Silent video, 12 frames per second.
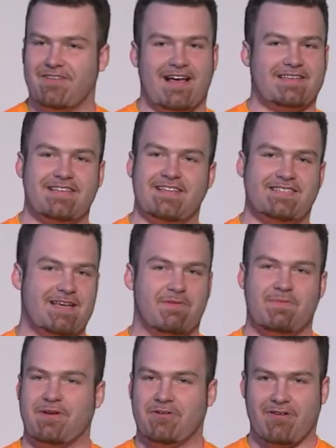Alexy and the team
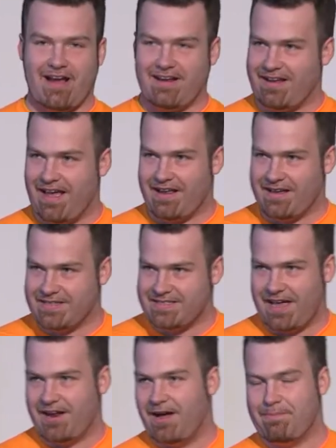have been great in getting us
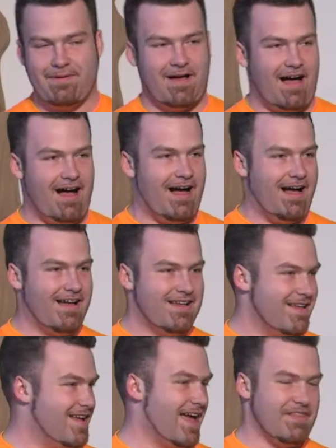set up, uh,
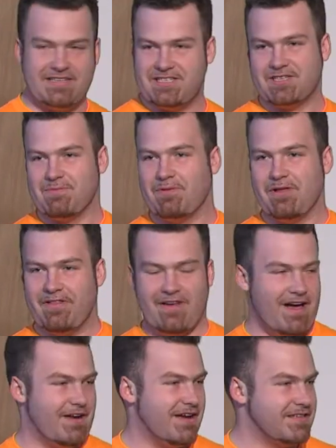and this is completely
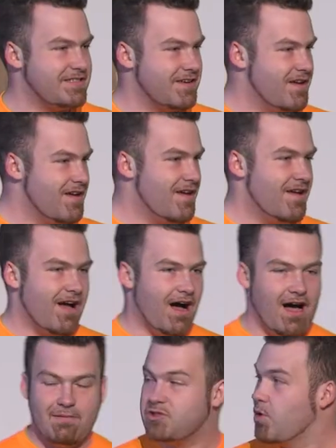on us.
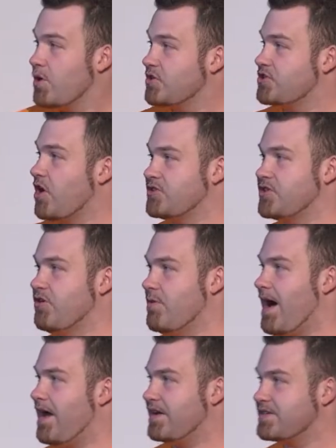Um, so we're Starsky
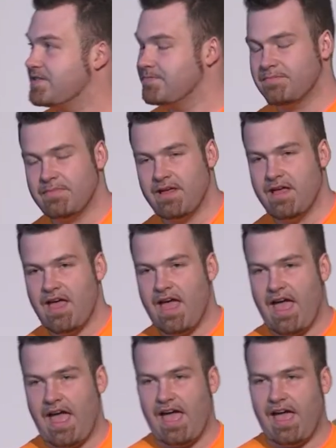Robotics,
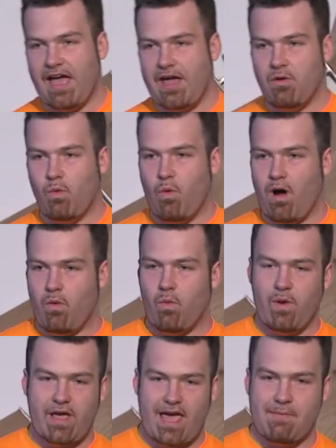and what
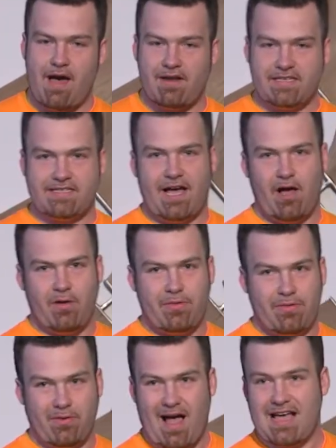we came out of
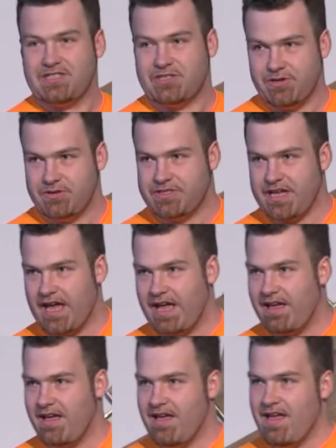stealth last
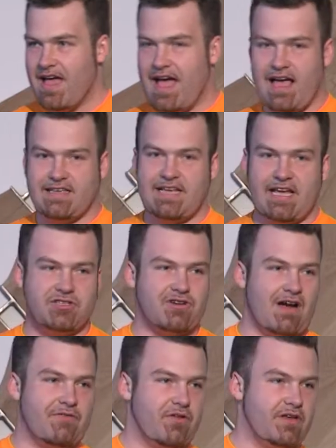Tuesday as a
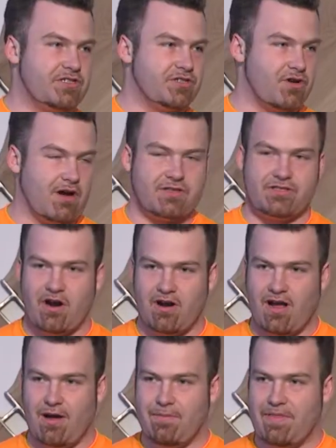driverless truck
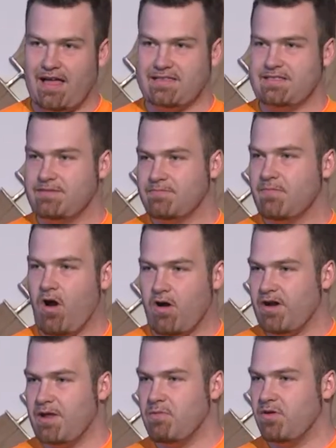startup that's
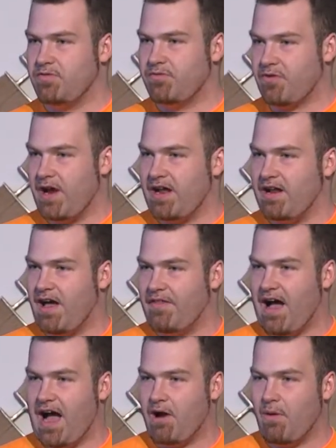already moved freight on
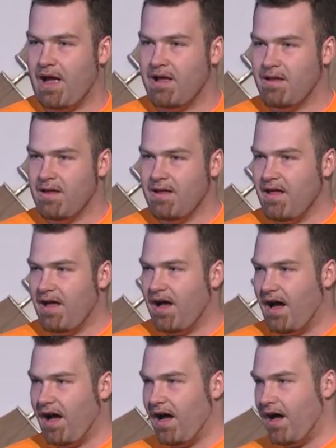the highway.
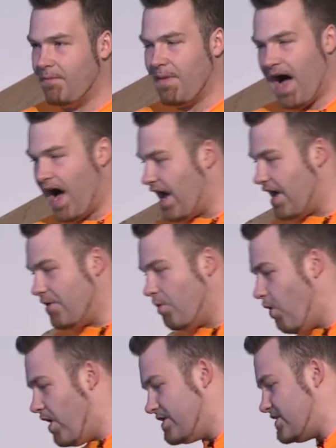Um, I
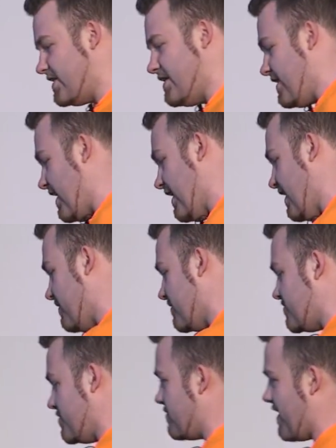wasn't in the
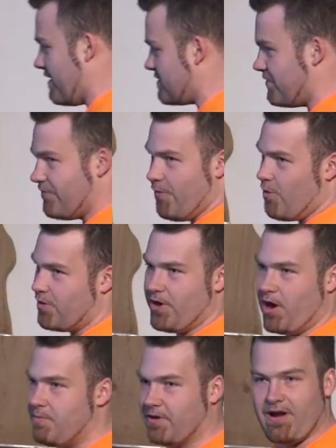2004
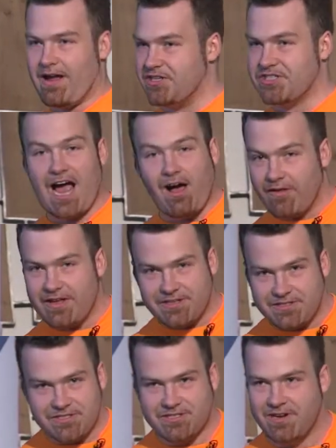DARPA Grand
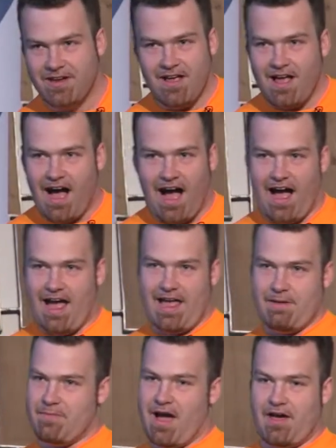Challenge. I
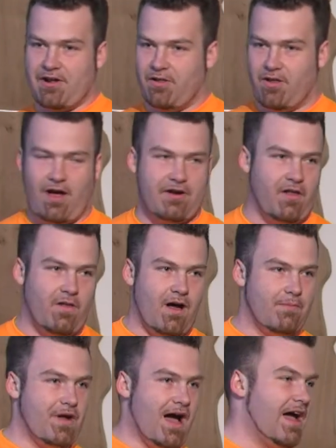am not a, an
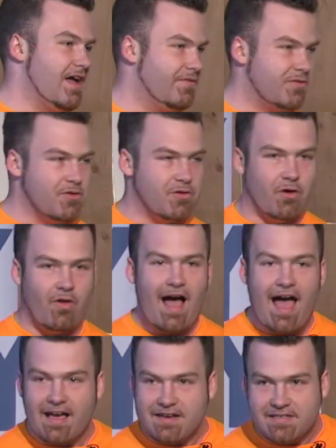alumni of Google
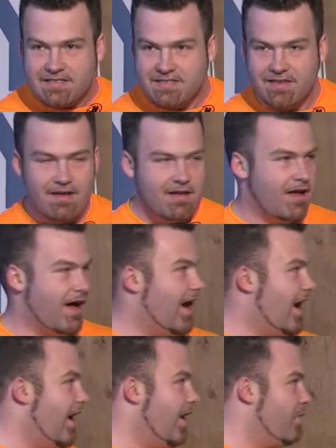X.
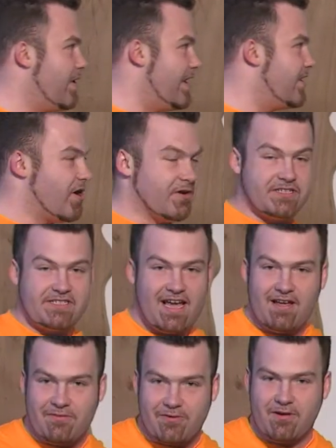Uh, we didn't go to
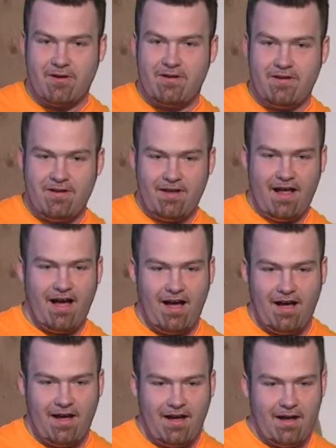Stanford.
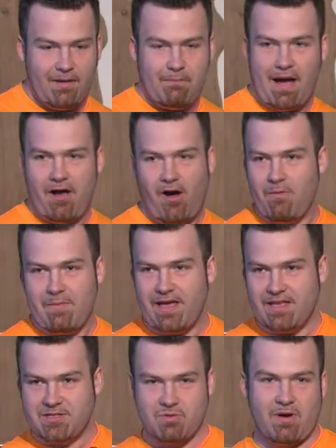Um, by all
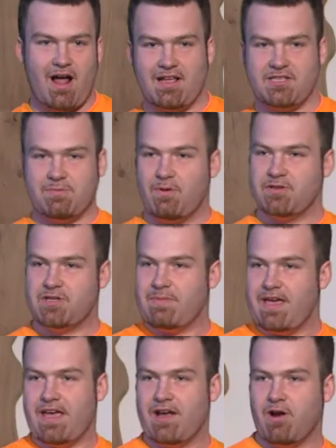means, we're not supposed to
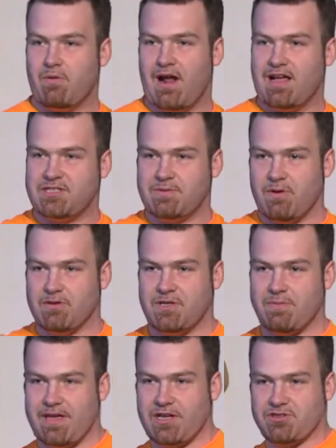be here. We're not supposed
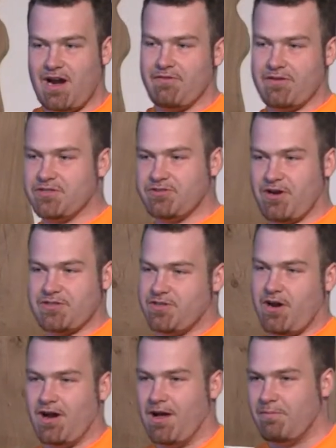to be a driverless truck
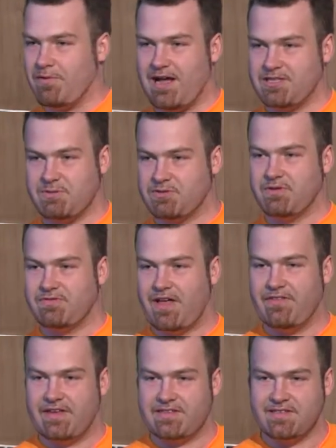startup. We're not supposed to have
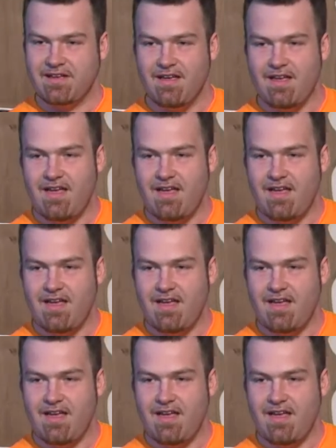done this.